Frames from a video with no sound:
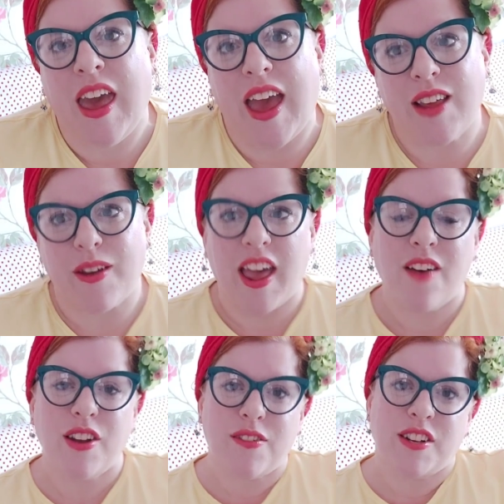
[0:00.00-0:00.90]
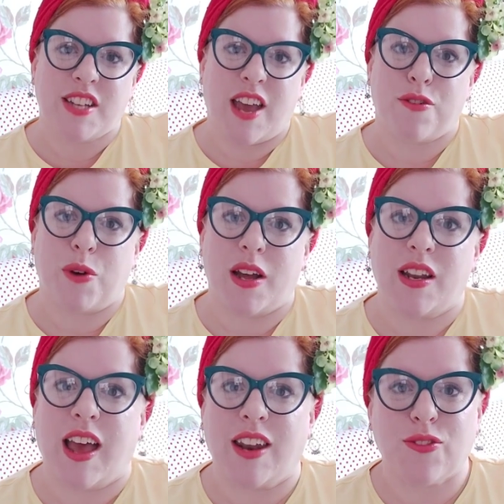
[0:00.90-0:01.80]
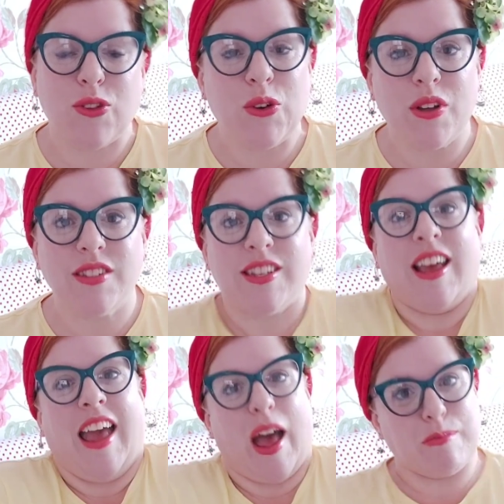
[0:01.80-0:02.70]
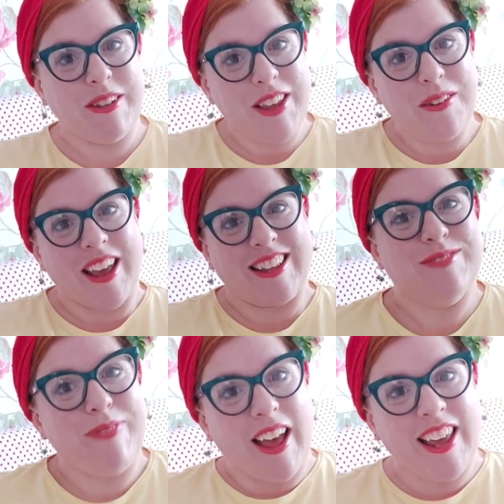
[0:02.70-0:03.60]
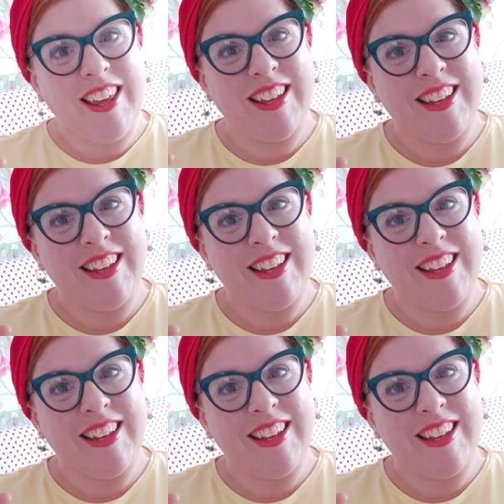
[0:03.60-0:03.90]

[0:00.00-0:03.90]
Anyway, have a lovely day everyone, and of course, happy sewing. Bye.